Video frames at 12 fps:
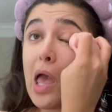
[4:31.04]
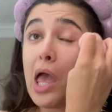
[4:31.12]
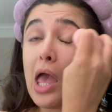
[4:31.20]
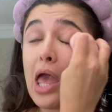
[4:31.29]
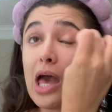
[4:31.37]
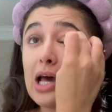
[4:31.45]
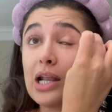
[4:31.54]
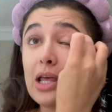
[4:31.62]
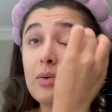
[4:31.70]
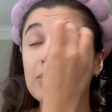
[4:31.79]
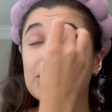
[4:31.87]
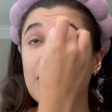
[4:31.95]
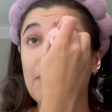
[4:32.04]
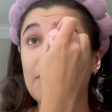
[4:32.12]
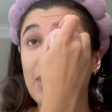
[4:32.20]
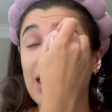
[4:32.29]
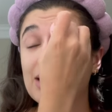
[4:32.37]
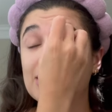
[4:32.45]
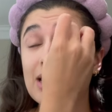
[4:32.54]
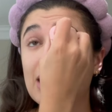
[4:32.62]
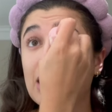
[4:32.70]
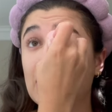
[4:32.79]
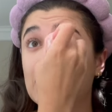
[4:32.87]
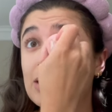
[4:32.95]
and it was
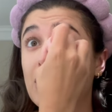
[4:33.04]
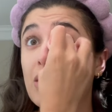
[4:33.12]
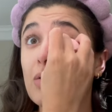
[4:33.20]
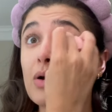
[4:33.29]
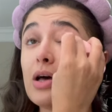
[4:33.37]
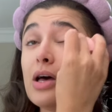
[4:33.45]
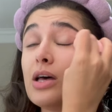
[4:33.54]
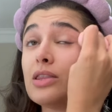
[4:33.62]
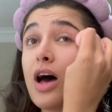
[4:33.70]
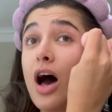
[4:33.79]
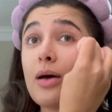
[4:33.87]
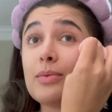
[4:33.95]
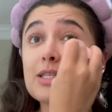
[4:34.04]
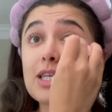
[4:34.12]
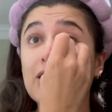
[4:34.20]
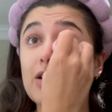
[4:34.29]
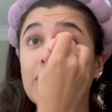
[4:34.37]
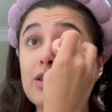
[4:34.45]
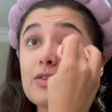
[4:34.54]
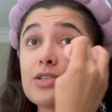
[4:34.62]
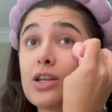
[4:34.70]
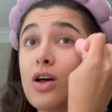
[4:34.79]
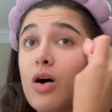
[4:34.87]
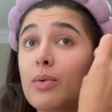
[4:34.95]
amazing. So the Hobby Center in
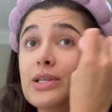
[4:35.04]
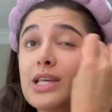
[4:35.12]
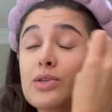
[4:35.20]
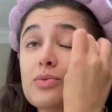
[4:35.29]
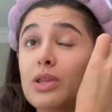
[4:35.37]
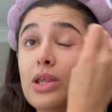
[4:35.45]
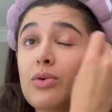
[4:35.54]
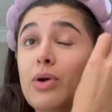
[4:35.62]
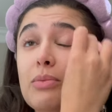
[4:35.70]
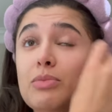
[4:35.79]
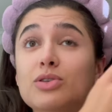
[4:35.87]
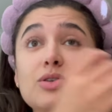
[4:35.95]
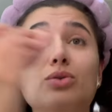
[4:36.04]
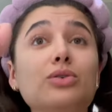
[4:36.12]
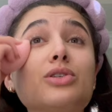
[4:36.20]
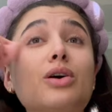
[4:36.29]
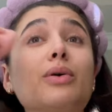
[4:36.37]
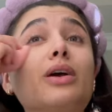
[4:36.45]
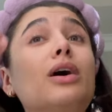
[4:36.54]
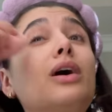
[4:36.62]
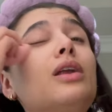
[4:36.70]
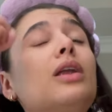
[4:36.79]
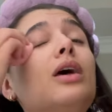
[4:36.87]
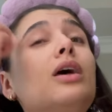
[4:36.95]
Houston always has really great musicals going
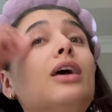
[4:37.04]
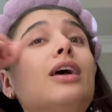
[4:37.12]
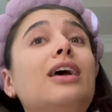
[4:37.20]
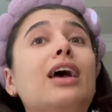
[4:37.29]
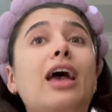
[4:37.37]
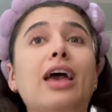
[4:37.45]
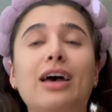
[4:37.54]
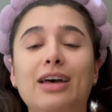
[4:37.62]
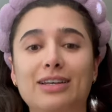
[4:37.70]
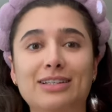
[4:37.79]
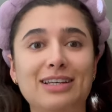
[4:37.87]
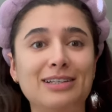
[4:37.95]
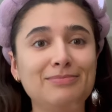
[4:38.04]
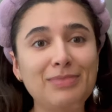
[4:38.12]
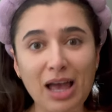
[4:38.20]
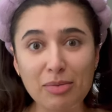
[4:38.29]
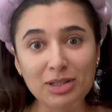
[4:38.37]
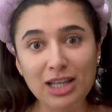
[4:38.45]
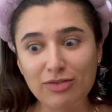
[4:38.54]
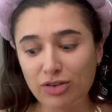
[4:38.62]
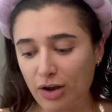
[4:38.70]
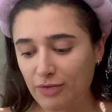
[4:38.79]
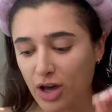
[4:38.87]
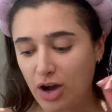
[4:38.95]
on, and I'm a lover
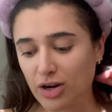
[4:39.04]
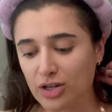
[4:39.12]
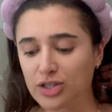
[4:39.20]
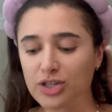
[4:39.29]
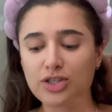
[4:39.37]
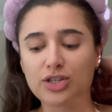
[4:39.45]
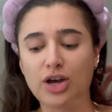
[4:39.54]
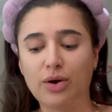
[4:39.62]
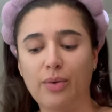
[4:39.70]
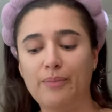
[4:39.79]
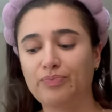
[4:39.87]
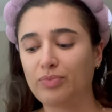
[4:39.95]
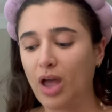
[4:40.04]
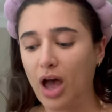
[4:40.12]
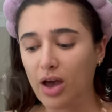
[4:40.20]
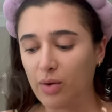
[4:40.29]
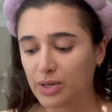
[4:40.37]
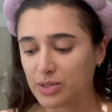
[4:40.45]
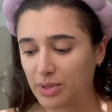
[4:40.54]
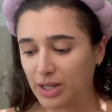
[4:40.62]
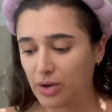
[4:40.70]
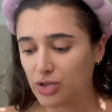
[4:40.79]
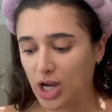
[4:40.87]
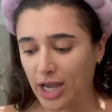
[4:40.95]
of the arts, so I always wanna
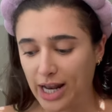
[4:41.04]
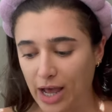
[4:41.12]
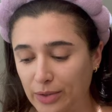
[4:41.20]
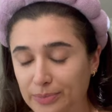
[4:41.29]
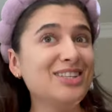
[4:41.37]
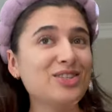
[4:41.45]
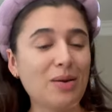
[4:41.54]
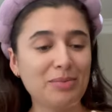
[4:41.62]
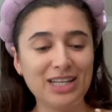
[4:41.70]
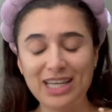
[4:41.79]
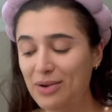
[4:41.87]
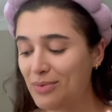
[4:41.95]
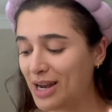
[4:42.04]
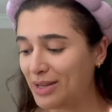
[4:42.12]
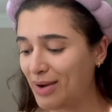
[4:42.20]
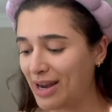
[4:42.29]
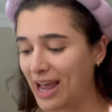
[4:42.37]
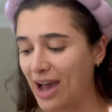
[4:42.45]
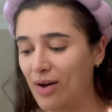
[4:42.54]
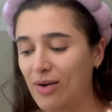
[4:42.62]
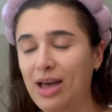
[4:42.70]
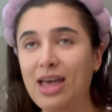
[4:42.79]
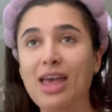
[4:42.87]
go check it out. So I'm gonna get ready right now